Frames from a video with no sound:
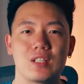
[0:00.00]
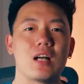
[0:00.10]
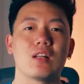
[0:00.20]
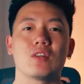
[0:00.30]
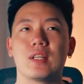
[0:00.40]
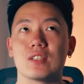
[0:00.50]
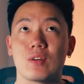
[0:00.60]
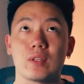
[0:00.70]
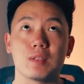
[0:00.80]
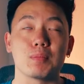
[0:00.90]
color grade is
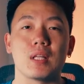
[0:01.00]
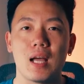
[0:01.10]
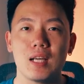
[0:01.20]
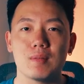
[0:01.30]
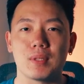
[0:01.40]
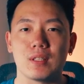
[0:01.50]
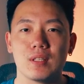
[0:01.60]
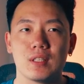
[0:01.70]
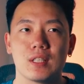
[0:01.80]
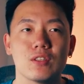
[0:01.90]
already applied, but
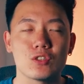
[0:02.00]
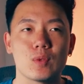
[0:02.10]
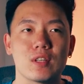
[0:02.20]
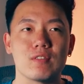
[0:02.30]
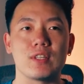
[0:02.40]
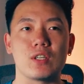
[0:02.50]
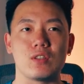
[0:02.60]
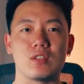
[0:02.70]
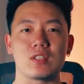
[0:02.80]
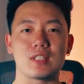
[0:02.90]
here's what the video
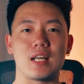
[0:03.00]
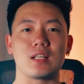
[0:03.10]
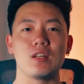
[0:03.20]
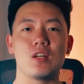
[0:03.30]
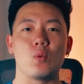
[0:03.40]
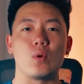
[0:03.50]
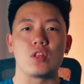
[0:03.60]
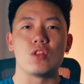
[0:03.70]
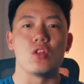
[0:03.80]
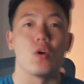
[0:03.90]
looks like
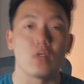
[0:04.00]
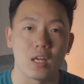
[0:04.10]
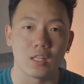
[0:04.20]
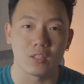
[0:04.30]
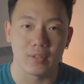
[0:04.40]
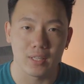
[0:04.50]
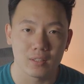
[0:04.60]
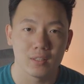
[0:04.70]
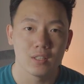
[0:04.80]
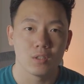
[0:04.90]
with no color grade,
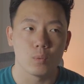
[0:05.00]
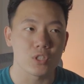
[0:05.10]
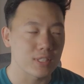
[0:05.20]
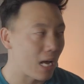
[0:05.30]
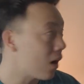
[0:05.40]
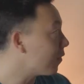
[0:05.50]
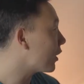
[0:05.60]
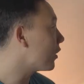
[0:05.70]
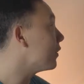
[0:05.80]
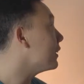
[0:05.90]
which is how I'm
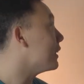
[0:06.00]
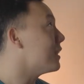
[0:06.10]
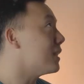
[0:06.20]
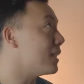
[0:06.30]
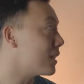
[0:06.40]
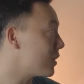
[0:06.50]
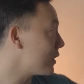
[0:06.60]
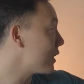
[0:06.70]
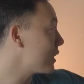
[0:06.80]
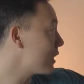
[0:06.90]
currently seeing it. So
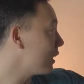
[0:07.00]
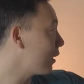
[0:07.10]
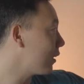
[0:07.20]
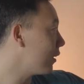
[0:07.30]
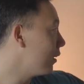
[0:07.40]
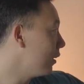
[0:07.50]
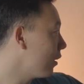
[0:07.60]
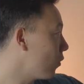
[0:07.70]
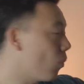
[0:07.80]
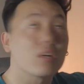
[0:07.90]
you can see that the
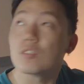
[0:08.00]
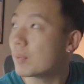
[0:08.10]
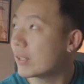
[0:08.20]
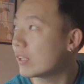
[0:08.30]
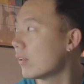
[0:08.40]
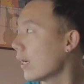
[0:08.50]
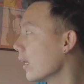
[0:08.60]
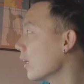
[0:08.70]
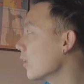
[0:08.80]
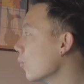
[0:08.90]
wall is pretty
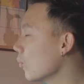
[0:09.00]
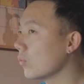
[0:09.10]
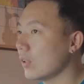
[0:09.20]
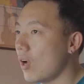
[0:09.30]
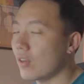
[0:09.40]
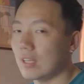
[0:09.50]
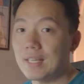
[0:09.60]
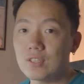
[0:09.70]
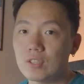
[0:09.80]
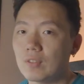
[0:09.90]
gray, all the
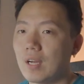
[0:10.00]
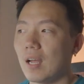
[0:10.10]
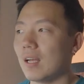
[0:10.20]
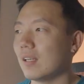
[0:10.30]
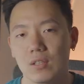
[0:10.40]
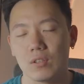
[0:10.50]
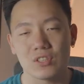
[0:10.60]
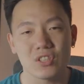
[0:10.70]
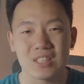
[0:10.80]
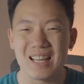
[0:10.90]
lights are gray.
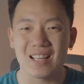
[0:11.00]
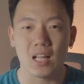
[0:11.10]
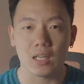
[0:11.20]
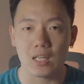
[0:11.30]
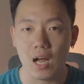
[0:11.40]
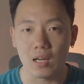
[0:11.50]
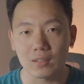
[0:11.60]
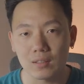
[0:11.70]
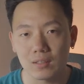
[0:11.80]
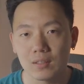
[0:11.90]
There's just not a lot of
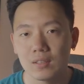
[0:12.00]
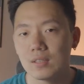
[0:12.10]
color